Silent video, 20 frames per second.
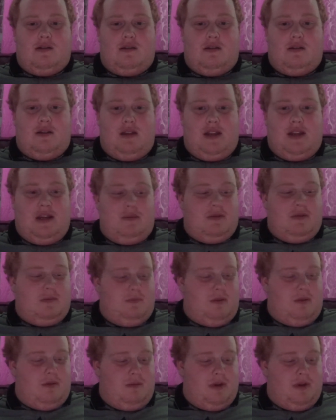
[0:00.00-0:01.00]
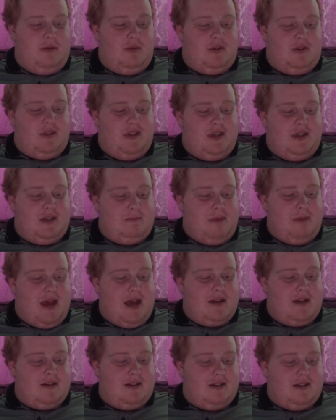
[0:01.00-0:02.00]
He wasn't as
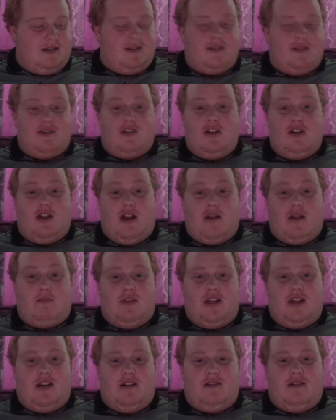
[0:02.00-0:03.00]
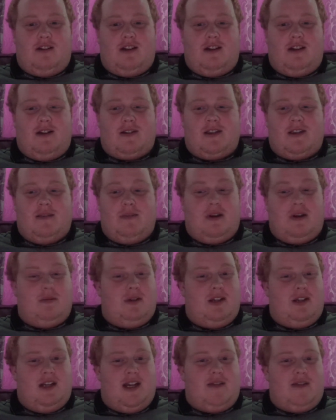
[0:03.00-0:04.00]
bad as Cheikhou Kouyaté, but I'm
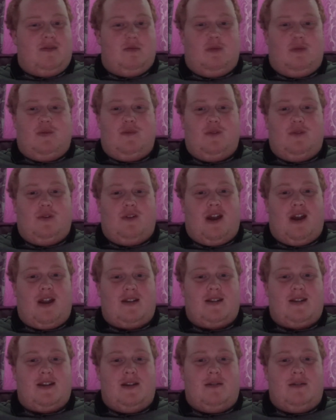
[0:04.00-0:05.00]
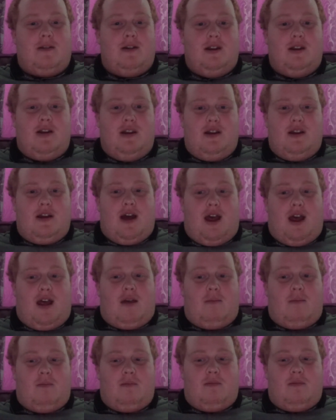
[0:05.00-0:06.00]
going to give him a 4 out of
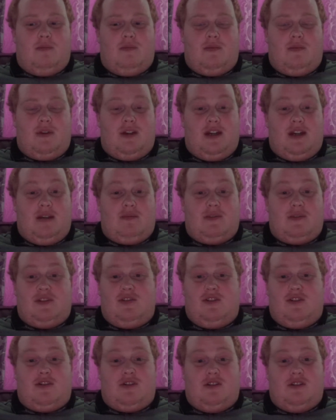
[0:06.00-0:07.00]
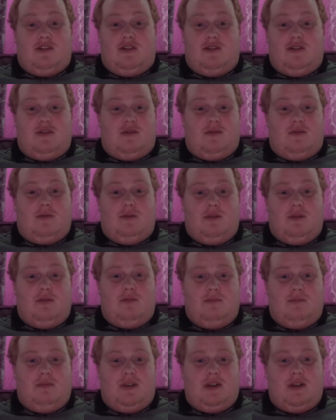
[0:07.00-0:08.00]
10. He was not good at all,
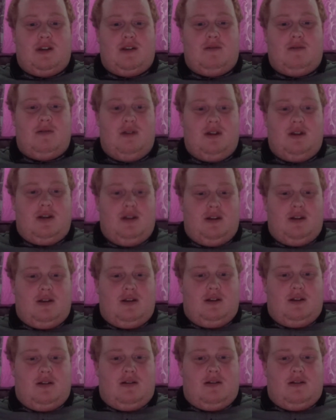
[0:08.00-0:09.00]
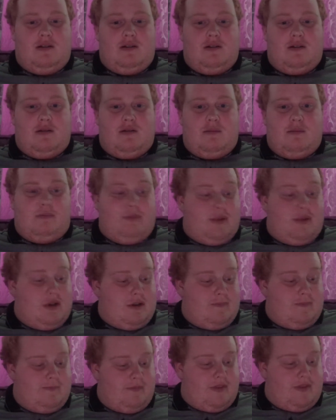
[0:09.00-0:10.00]
you know.
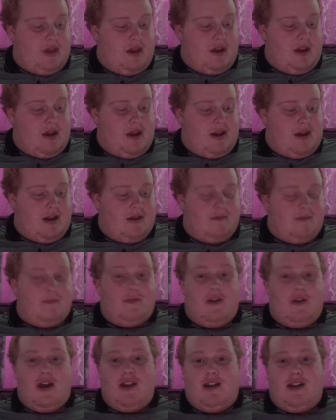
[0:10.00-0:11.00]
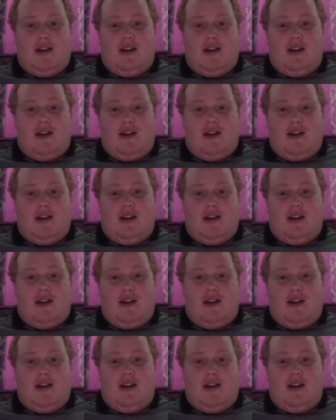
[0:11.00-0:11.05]
And then finally